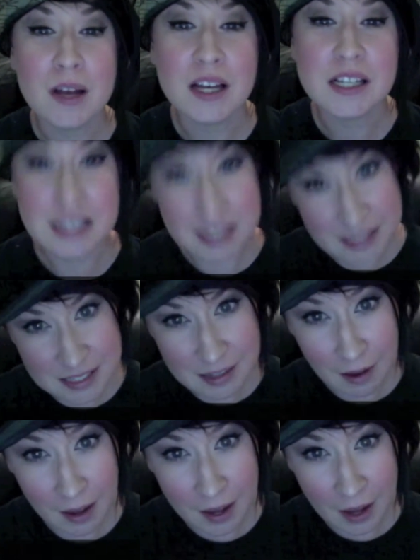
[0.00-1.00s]

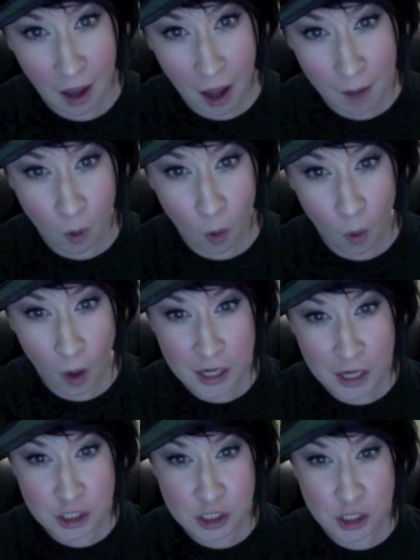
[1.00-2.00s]
Today I'm
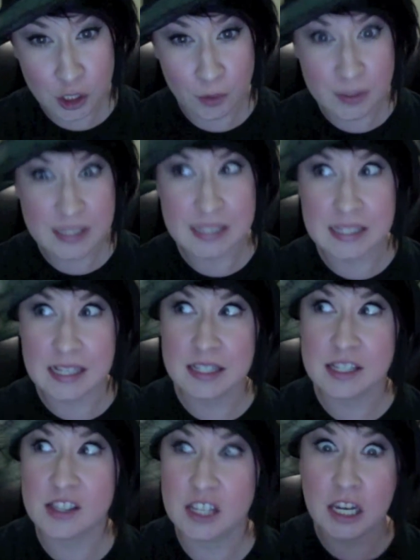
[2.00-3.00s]
going to, since it's
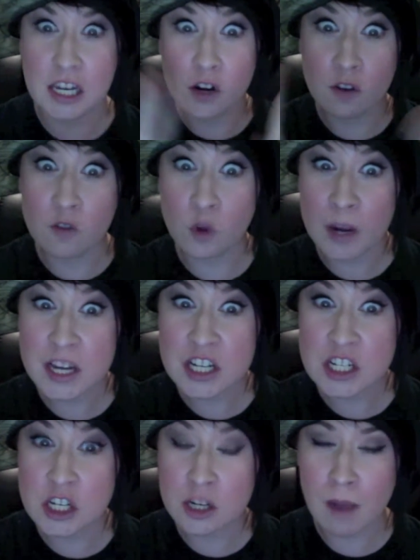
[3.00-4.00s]
the year of the
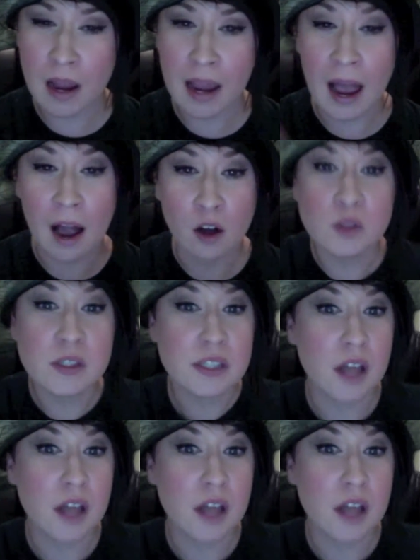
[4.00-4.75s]
witch in my house,